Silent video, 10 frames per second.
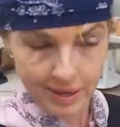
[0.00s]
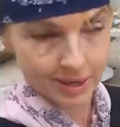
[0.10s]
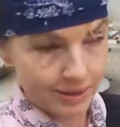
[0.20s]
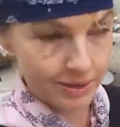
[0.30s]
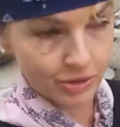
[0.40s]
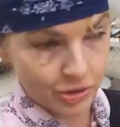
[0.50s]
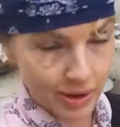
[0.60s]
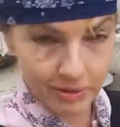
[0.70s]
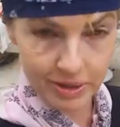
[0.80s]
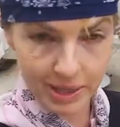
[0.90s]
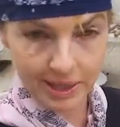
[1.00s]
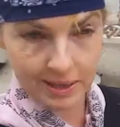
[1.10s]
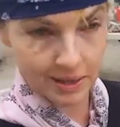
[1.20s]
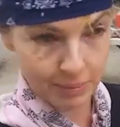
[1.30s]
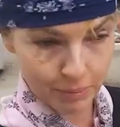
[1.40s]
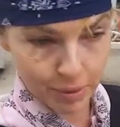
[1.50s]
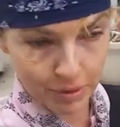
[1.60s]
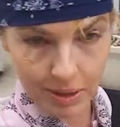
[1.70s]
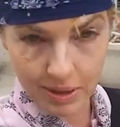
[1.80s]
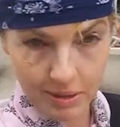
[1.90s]
girls gotta try and retain
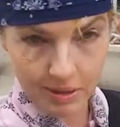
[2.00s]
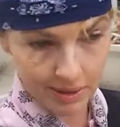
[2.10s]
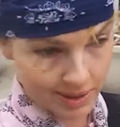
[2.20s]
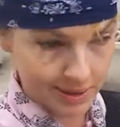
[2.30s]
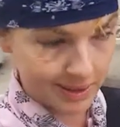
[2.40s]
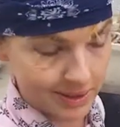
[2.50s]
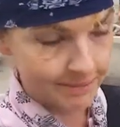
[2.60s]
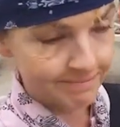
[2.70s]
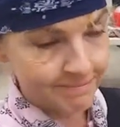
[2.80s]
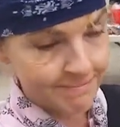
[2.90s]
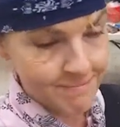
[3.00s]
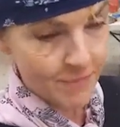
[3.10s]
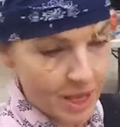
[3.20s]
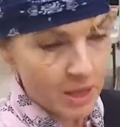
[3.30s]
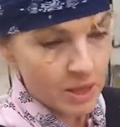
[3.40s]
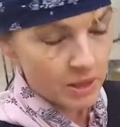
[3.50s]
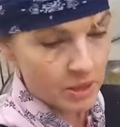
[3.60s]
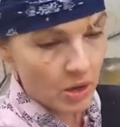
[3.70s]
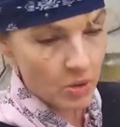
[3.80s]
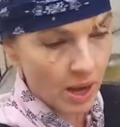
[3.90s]
some beauty in all it is.
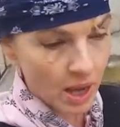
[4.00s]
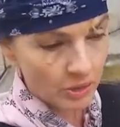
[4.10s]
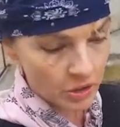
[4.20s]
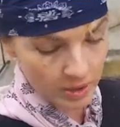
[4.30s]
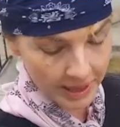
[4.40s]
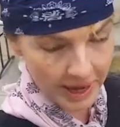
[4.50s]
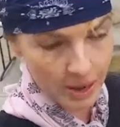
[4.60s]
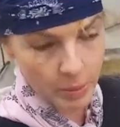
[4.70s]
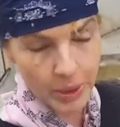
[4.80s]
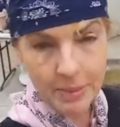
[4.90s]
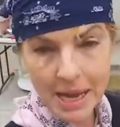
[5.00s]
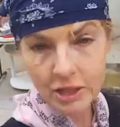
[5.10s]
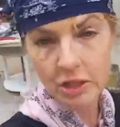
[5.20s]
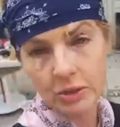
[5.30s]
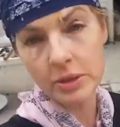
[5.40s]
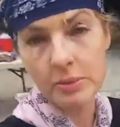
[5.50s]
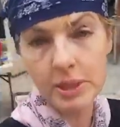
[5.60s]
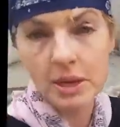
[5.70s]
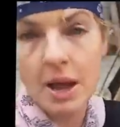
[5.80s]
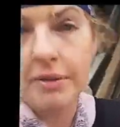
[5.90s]
So I'll turn on the camera when I'm actually doing